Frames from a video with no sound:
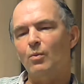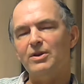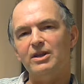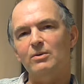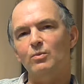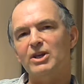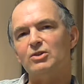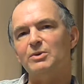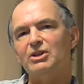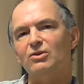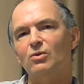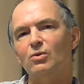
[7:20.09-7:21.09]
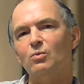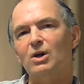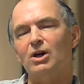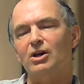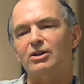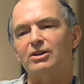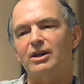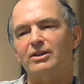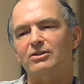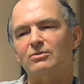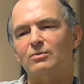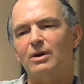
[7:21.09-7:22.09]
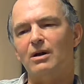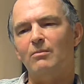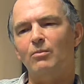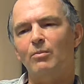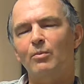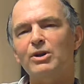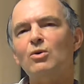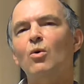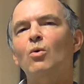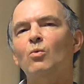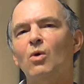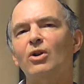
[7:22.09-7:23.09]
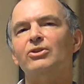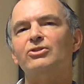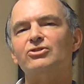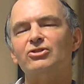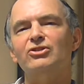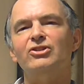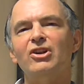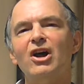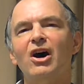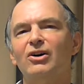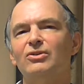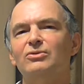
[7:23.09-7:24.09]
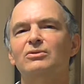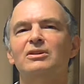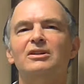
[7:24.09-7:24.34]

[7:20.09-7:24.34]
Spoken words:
within which we can all work, and we all want to know,